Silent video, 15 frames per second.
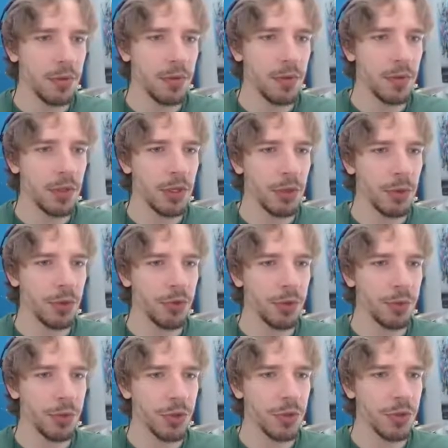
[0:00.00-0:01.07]
Double
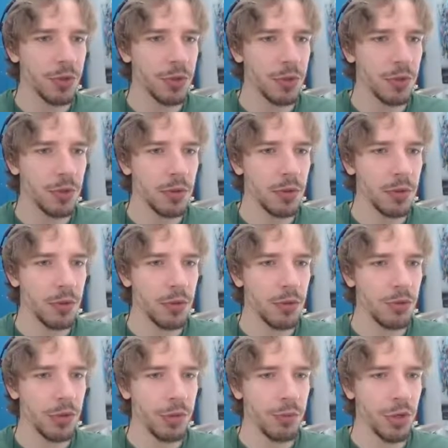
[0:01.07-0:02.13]
treatment.
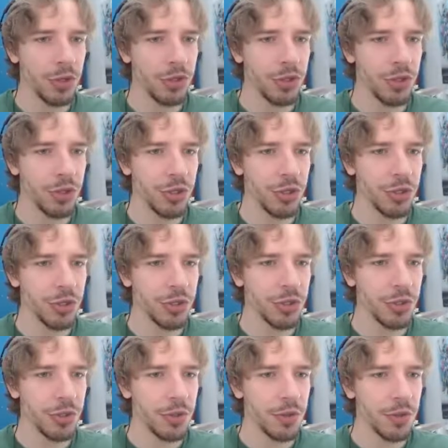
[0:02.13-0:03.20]
Treatment change,
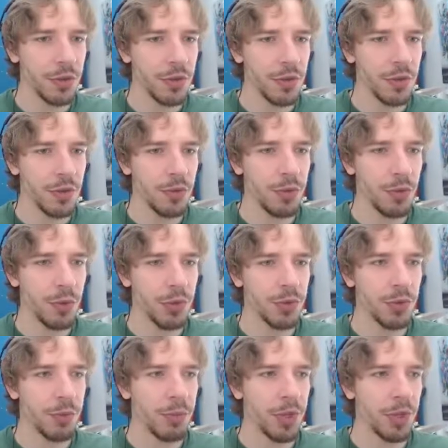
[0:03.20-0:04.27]
which
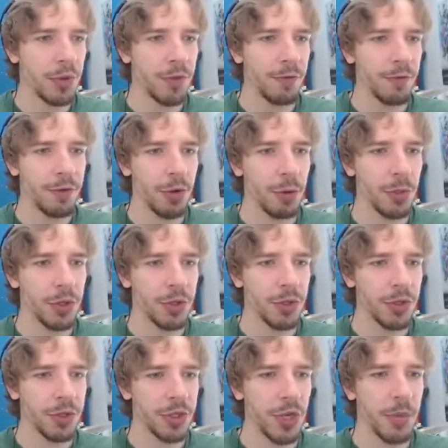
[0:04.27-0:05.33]
we make very much
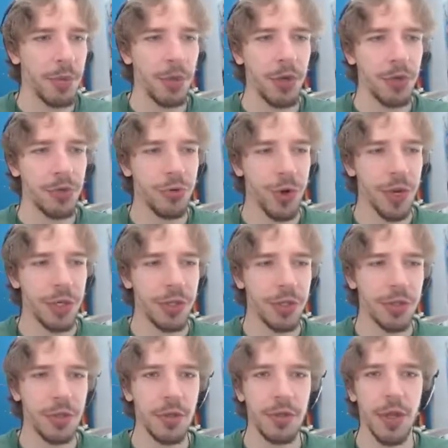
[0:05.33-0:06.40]
on time. Great!
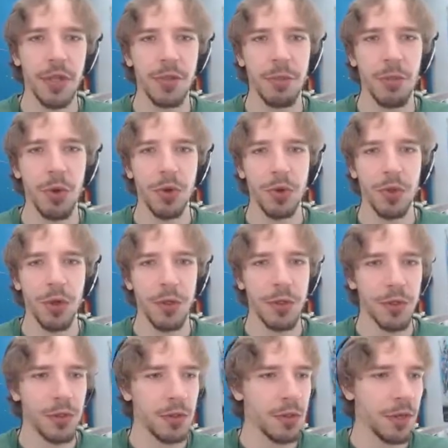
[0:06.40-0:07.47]
That's bonus
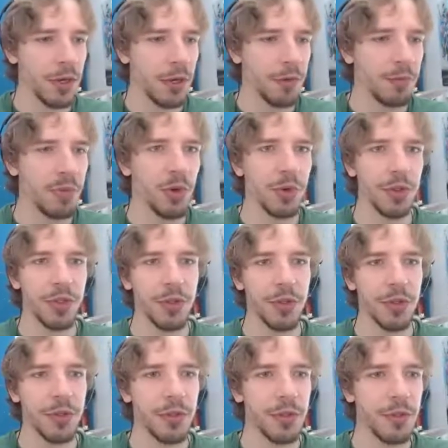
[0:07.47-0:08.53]
hearts. I love bonus
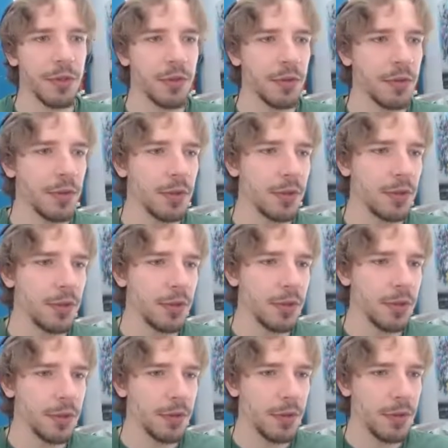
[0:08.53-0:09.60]
hearts.
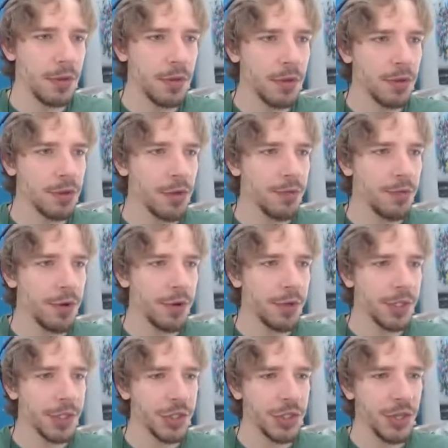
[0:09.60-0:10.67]
So far,
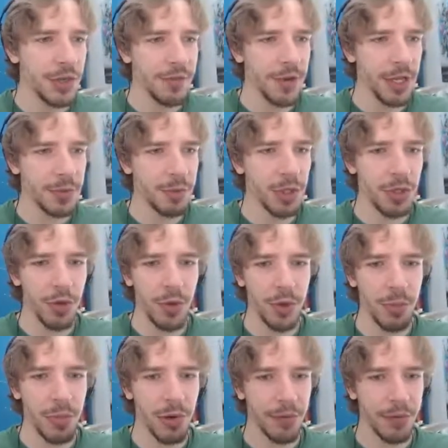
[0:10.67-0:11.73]
this shift has been going
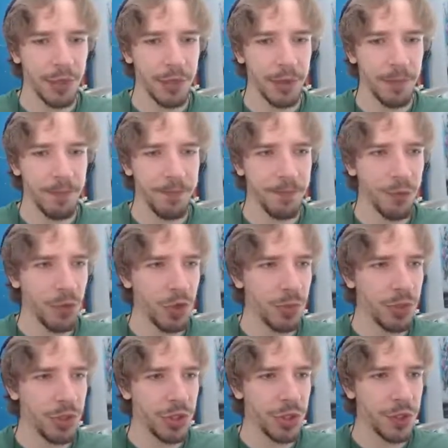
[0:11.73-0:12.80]
perfectly.
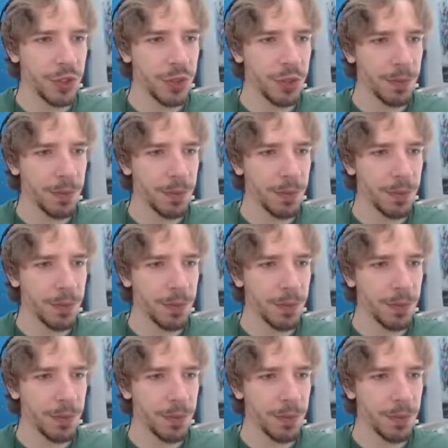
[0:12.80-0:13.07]
Treatment chains,